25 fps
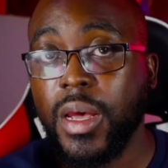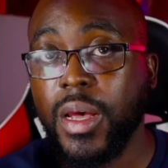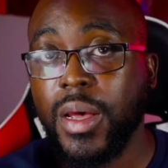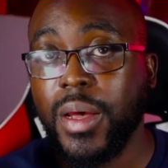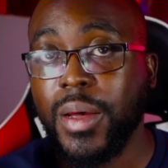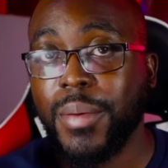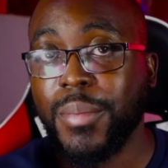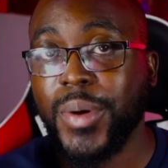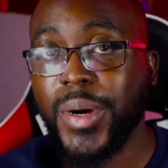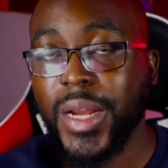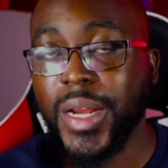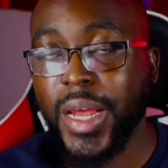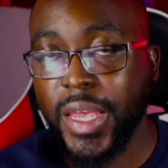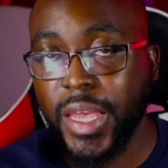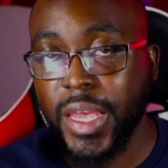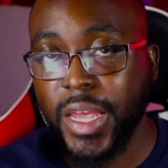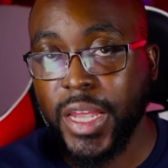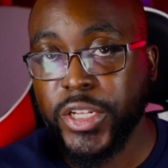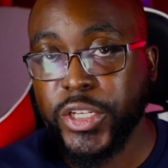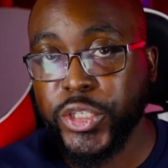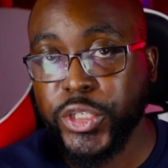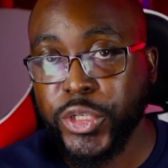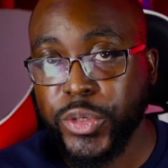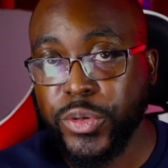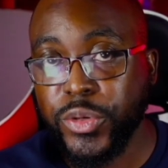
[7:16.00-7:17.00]
but I
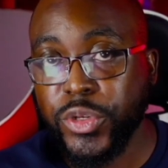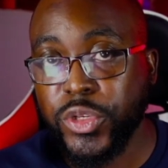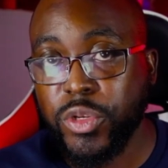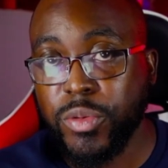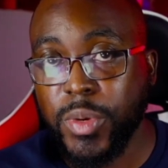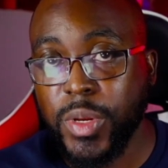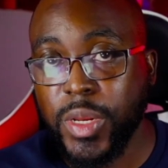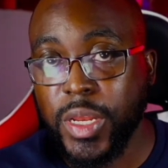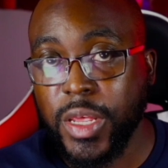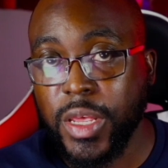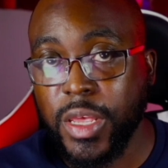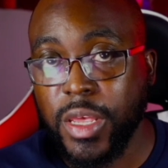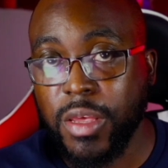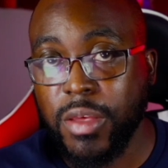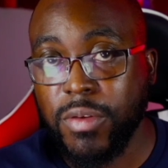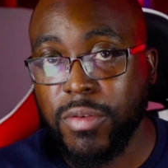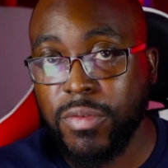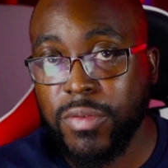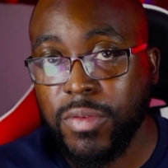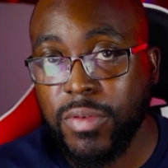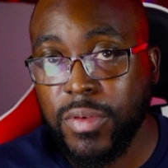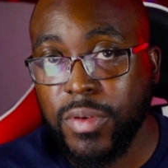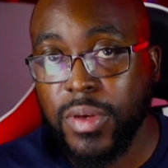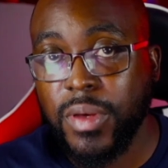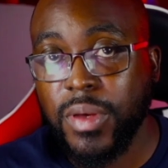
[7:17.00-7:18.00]
can choose to
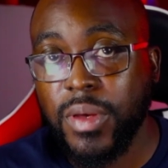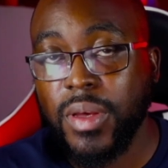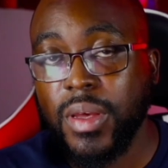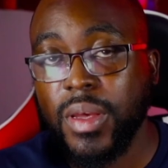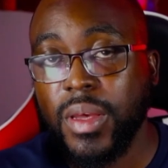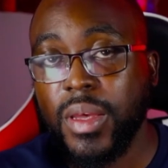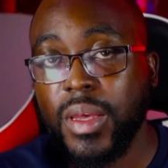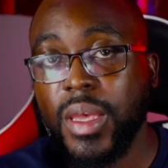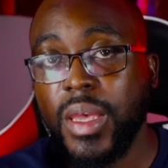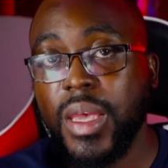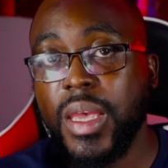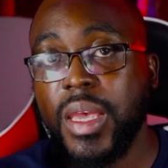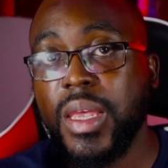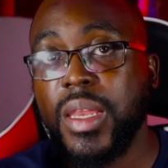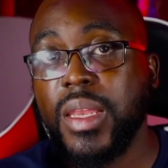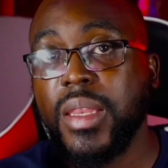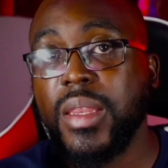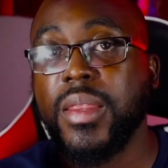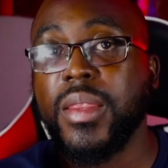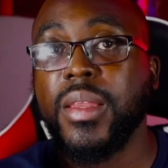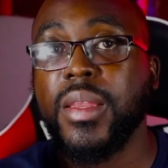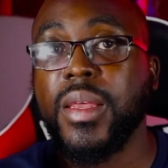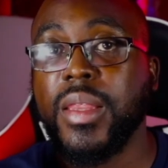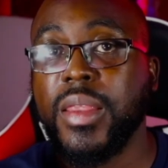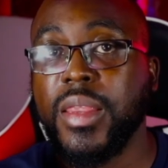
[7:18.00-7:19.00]
believe
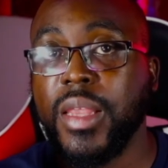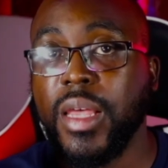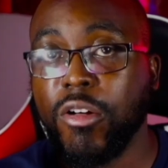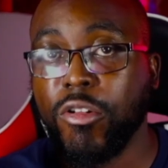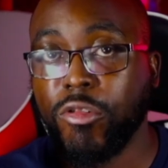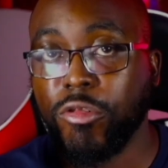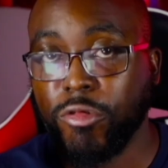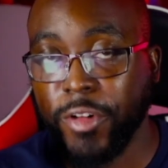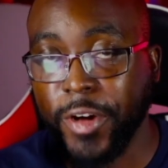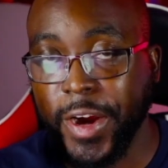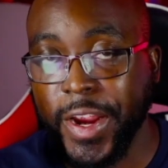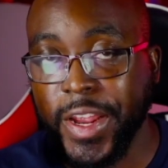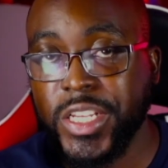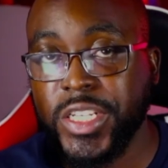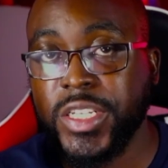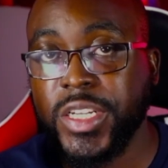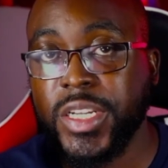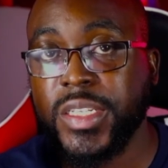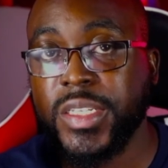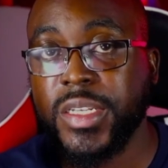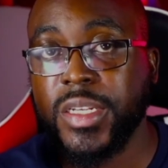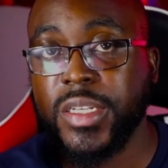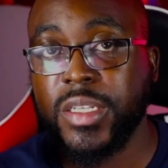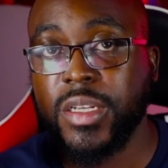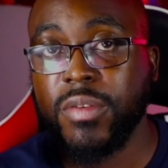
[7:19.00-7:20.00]
in the
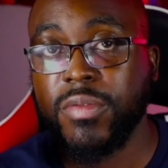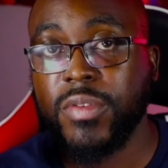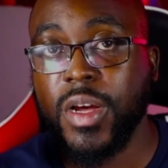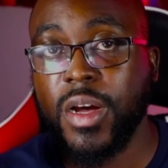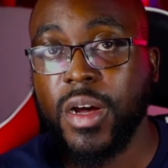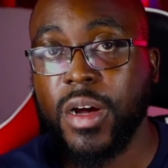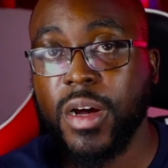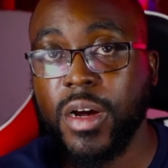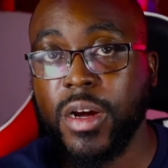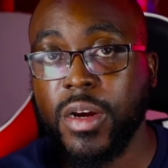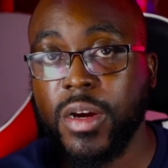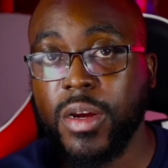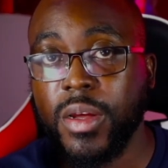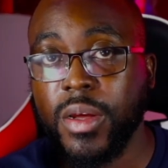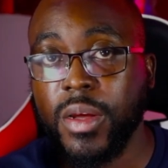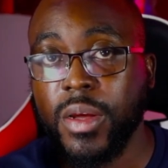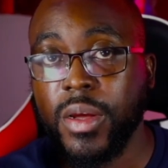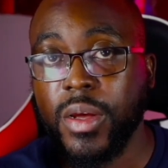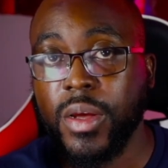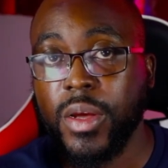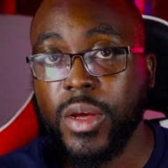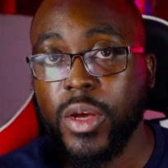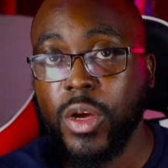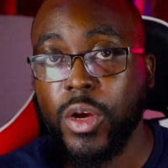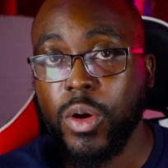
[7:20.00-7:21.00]
righteousness of God
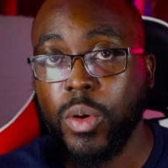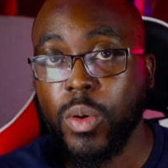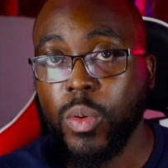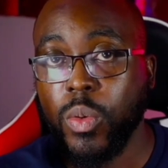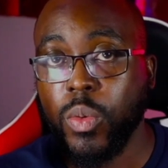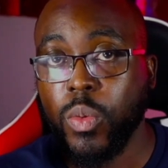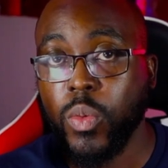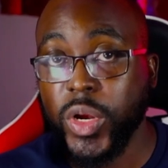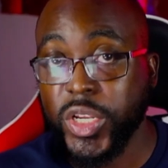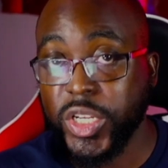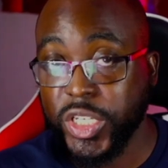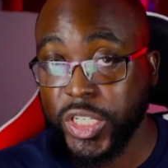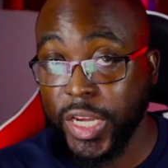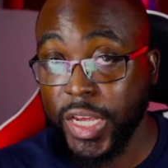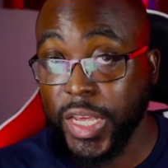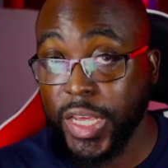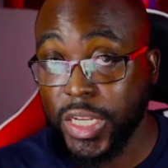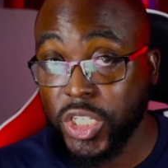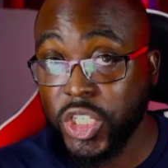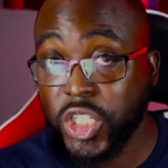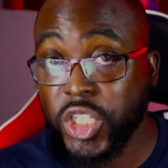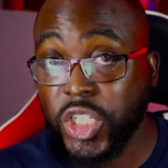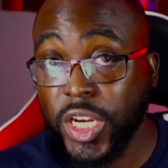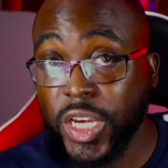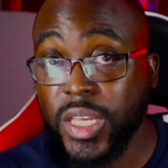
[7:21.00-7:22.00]
which
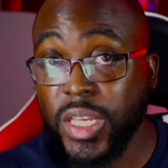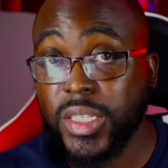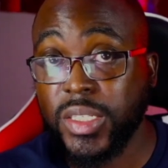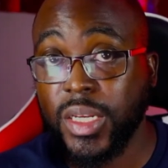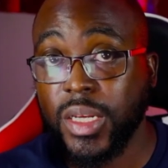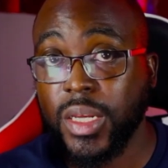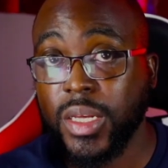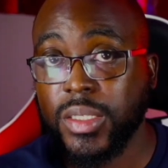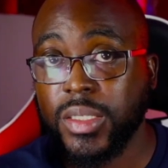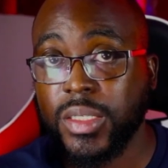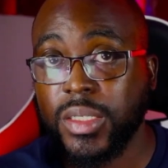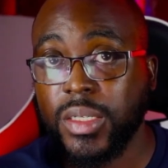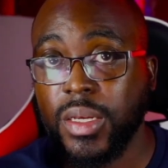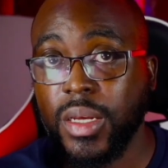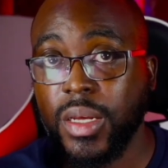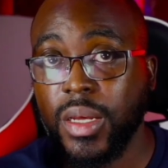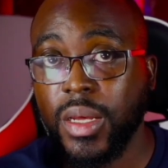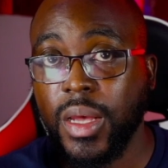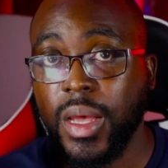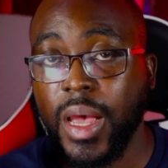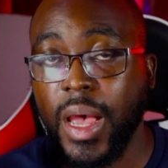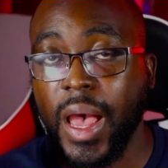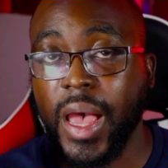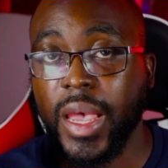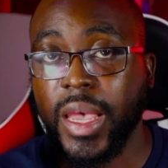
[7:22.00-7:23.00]
is Jesus,
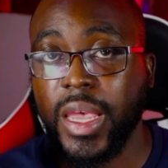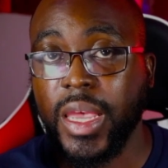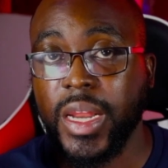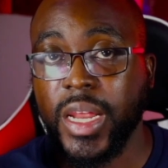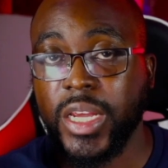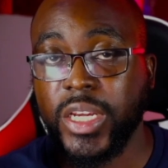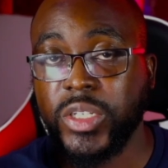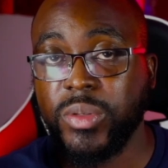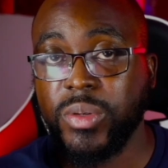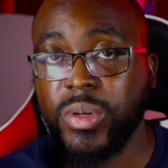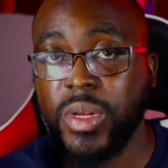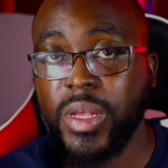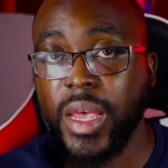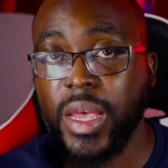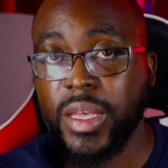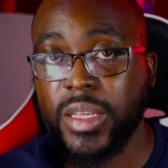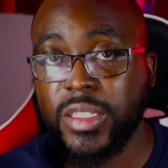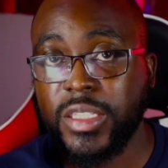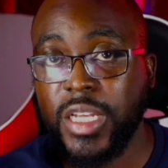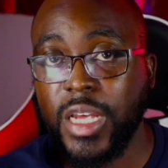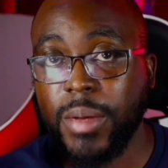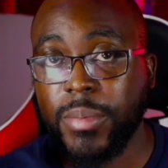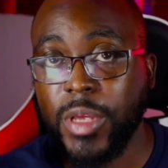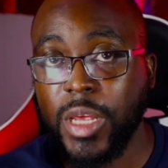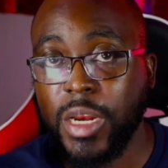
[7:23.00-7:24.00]
I can actually
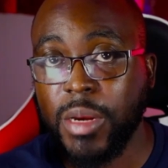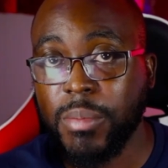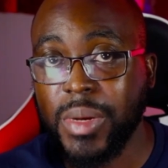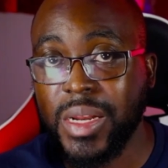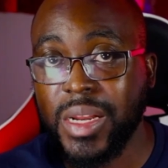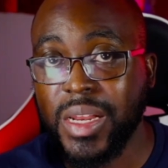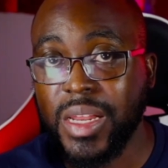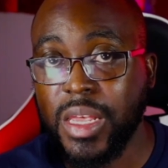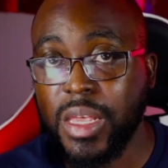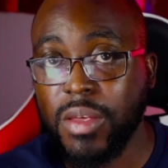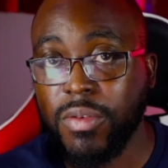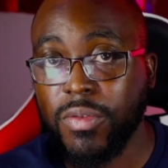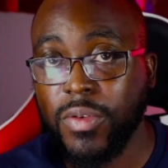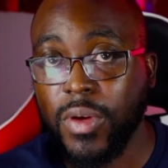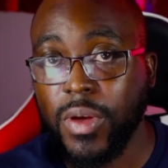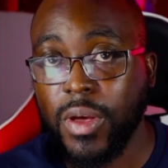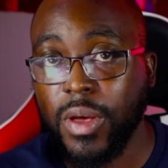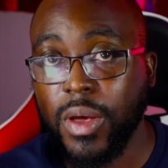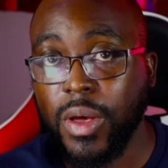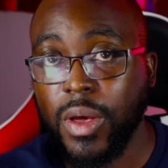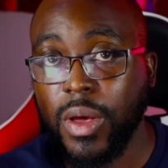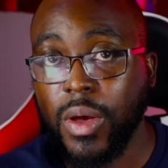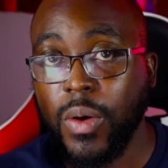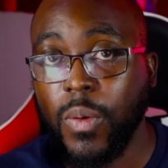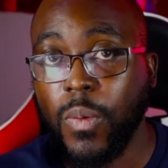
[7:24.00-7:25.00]
accept and believe
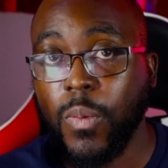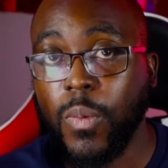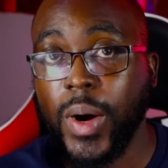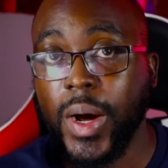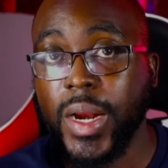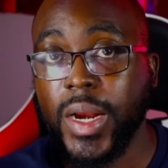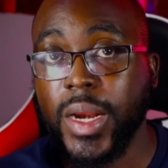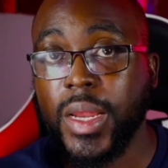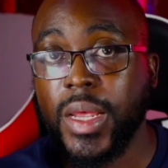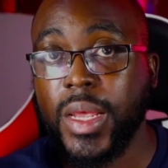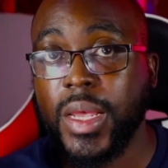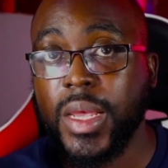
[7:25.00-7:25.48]
what